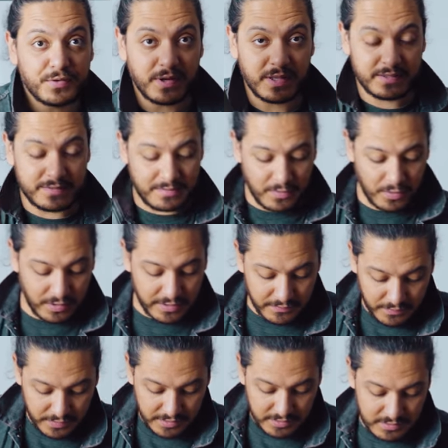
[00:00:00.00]
to add some
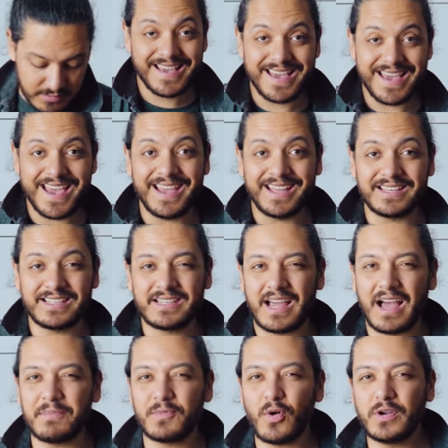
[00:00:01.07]
olive oil and
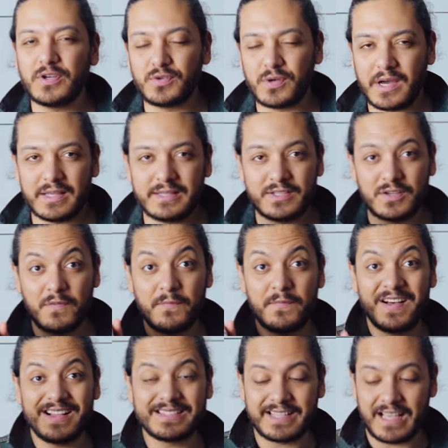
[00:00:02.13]
I'm going to add some
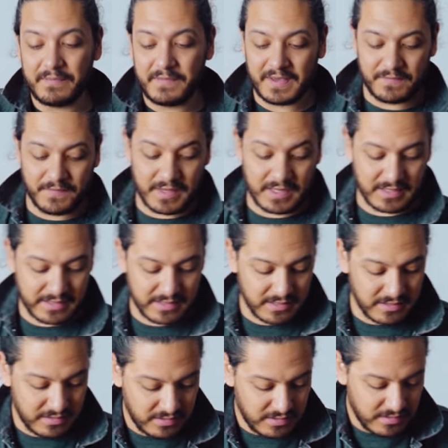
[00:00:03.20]
balsamic vinegar.
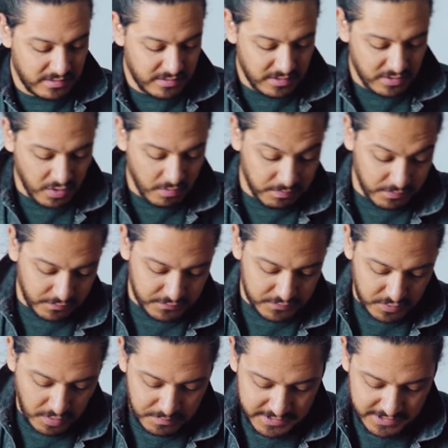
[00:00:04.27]
A couple of
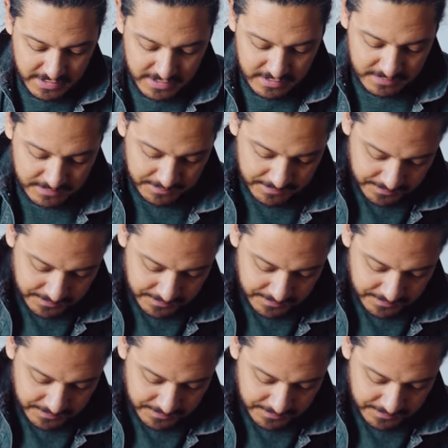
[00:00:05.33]
drops here.